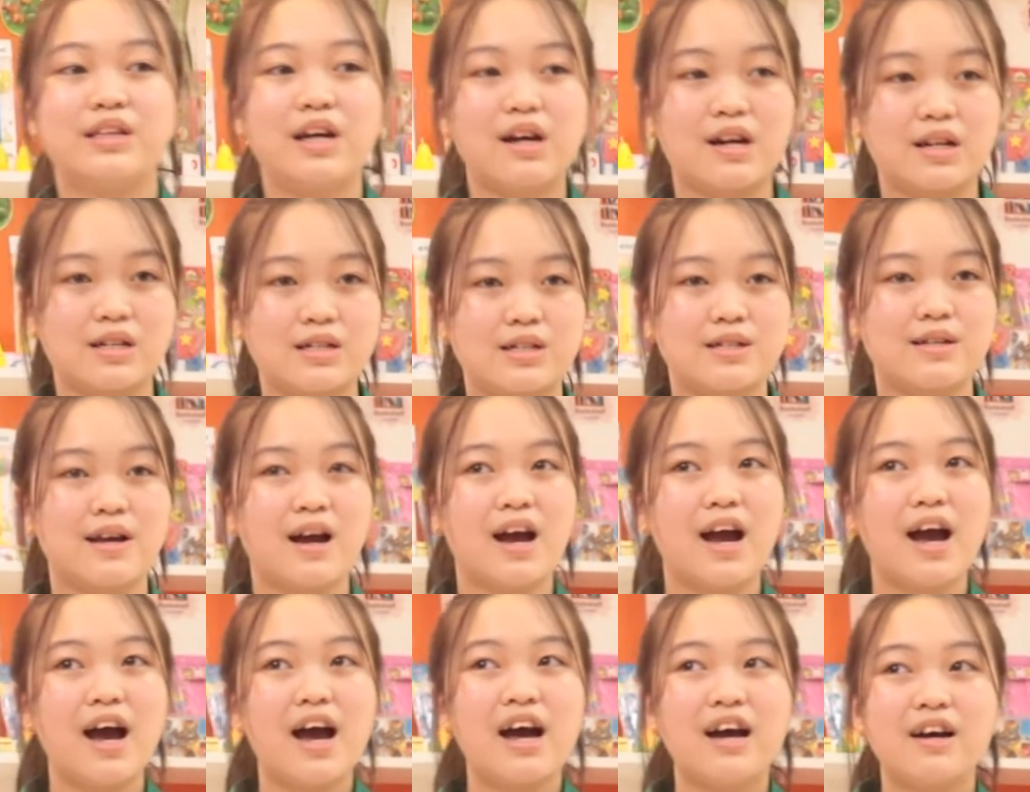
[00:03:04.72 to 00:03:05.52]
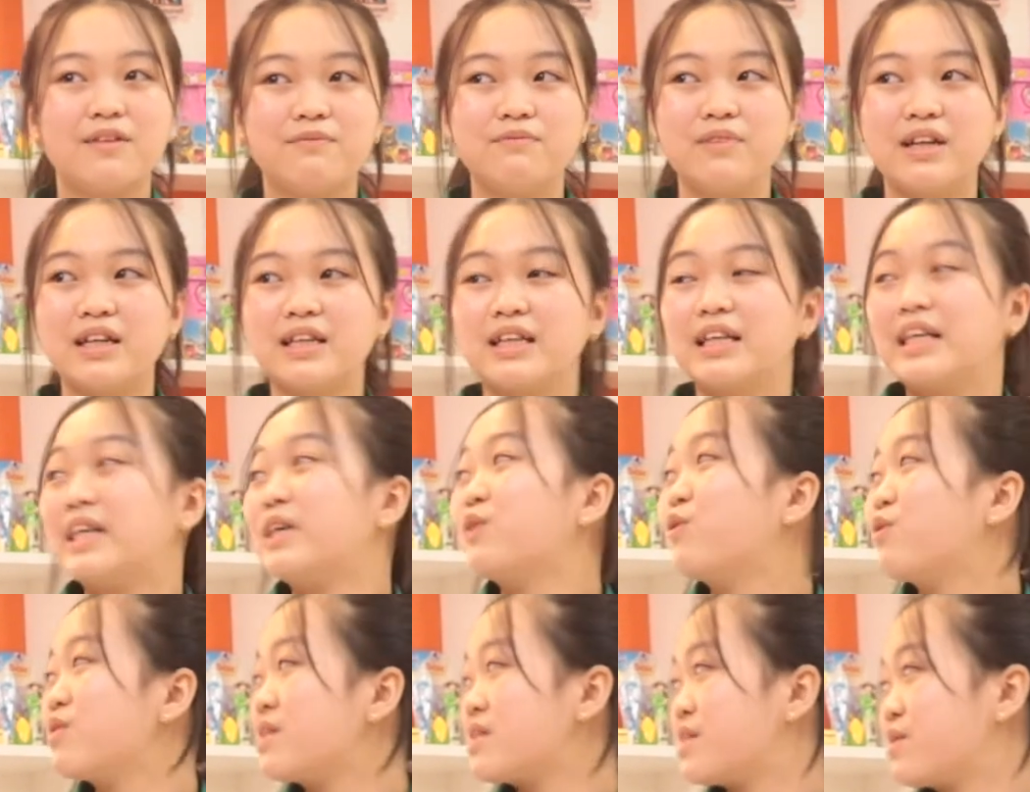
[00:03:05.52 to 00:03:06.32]
yards. Then
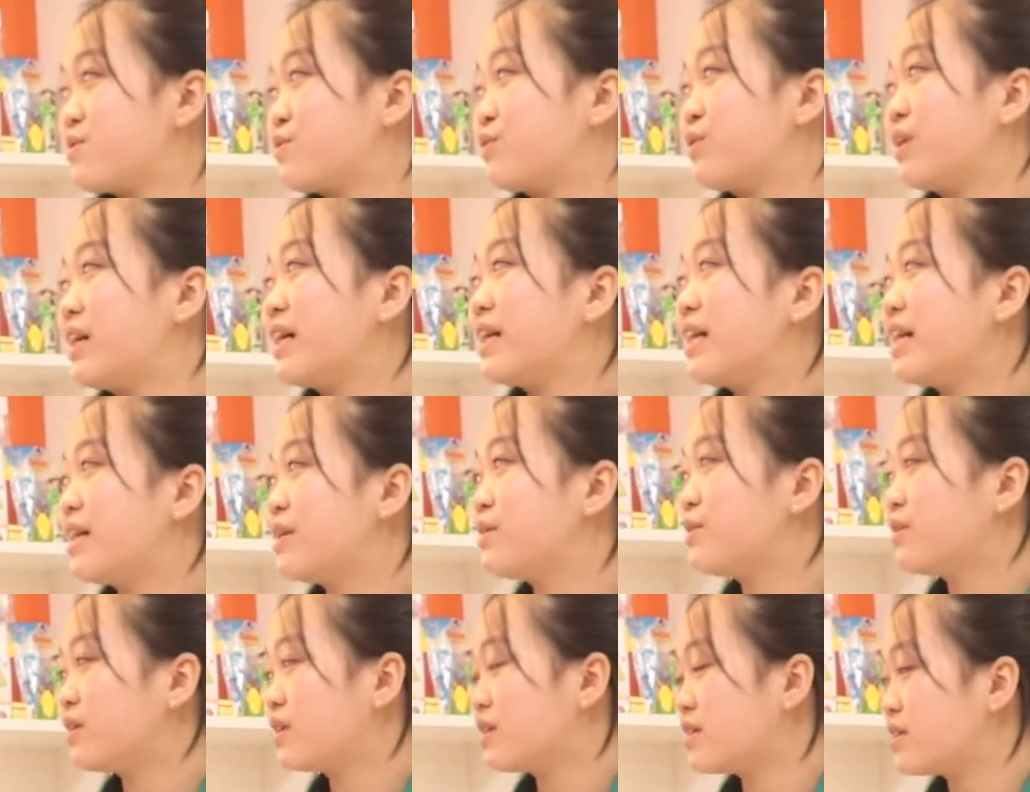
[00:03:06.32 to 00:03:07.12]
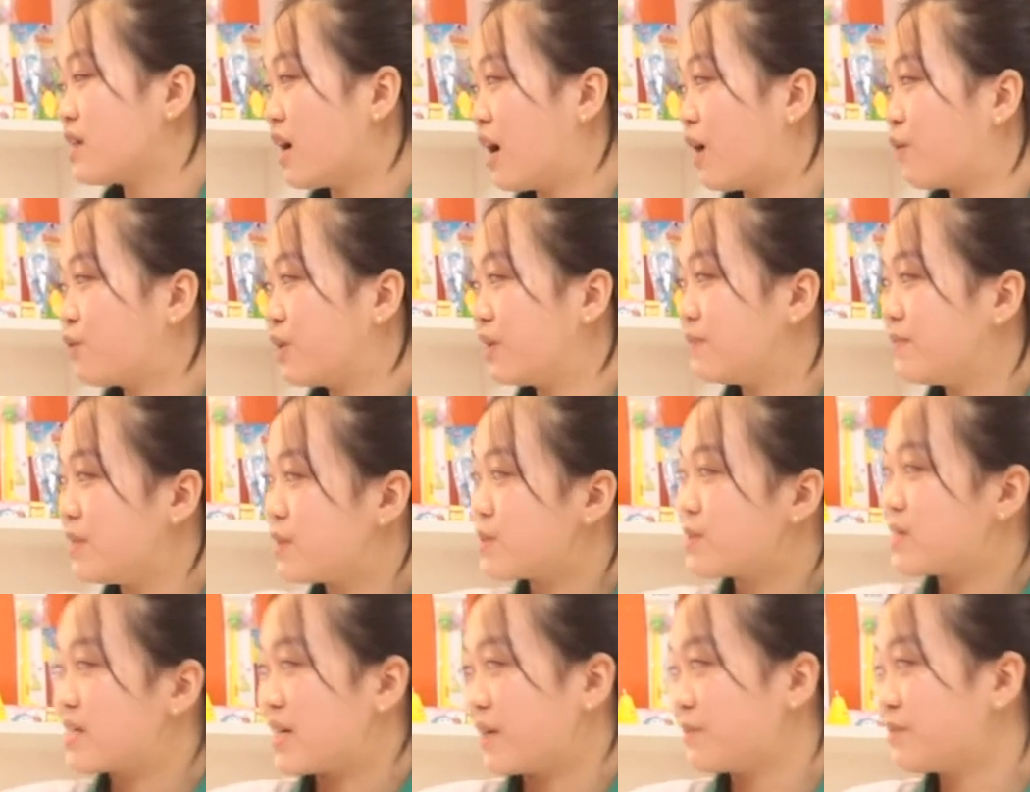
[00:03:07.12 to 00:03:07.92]
it was rebuilt
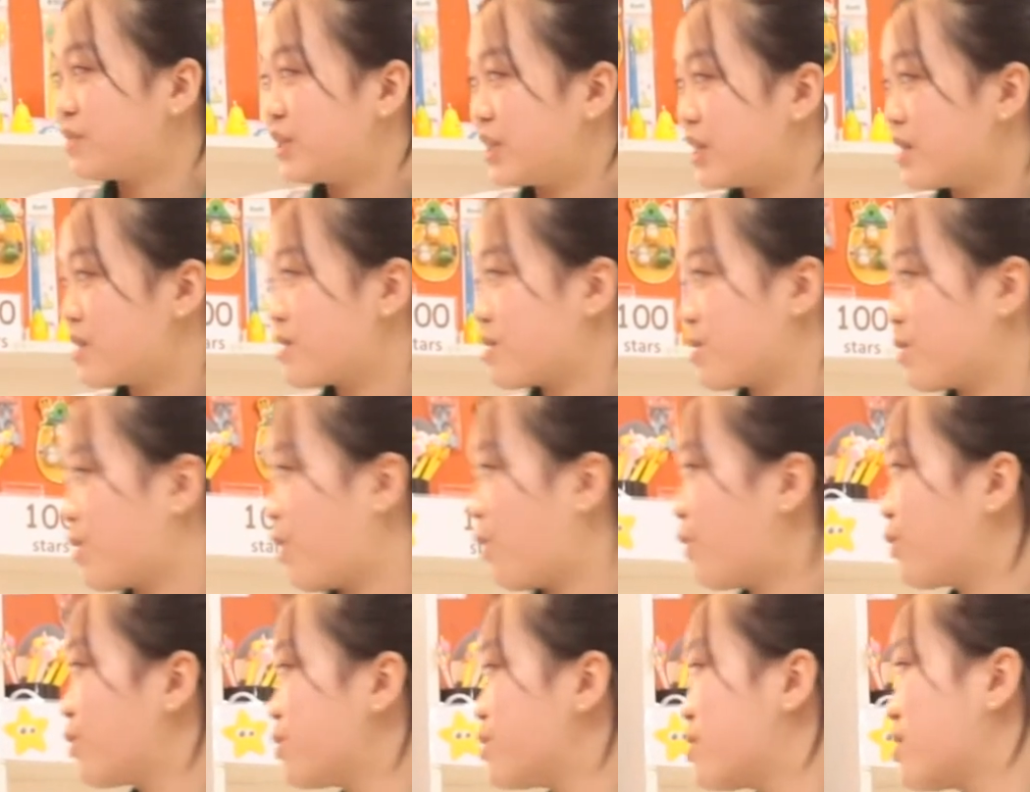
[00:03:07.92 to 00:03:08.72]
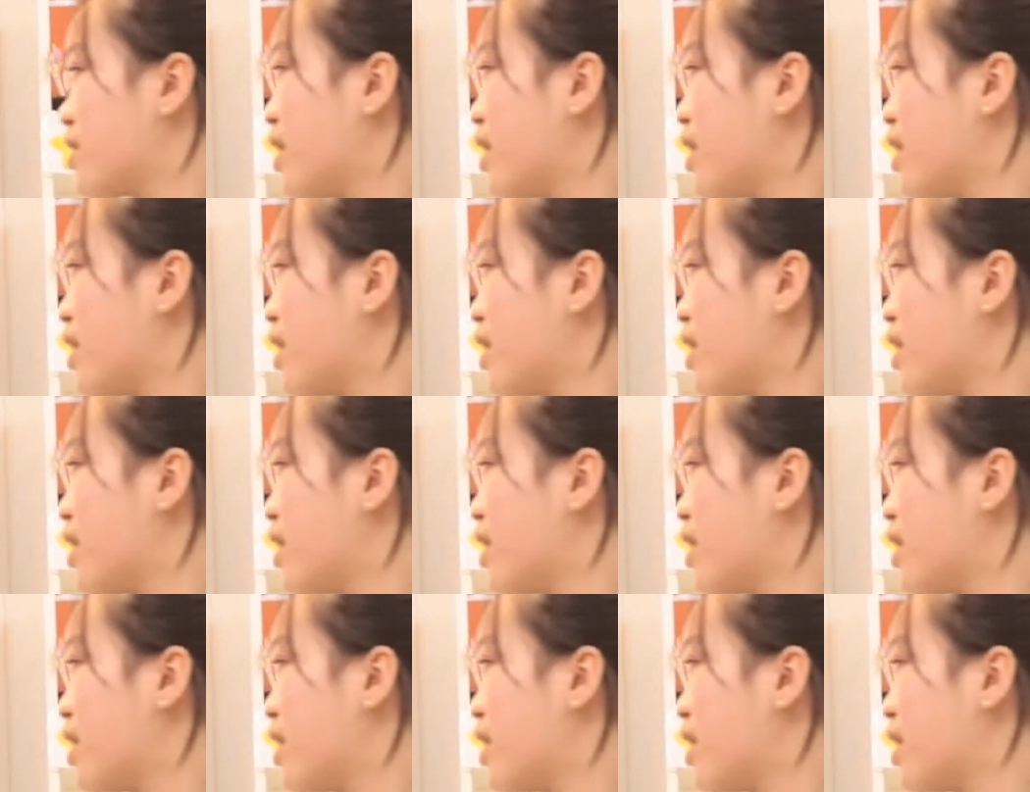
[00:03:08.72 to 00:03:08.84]
some years ago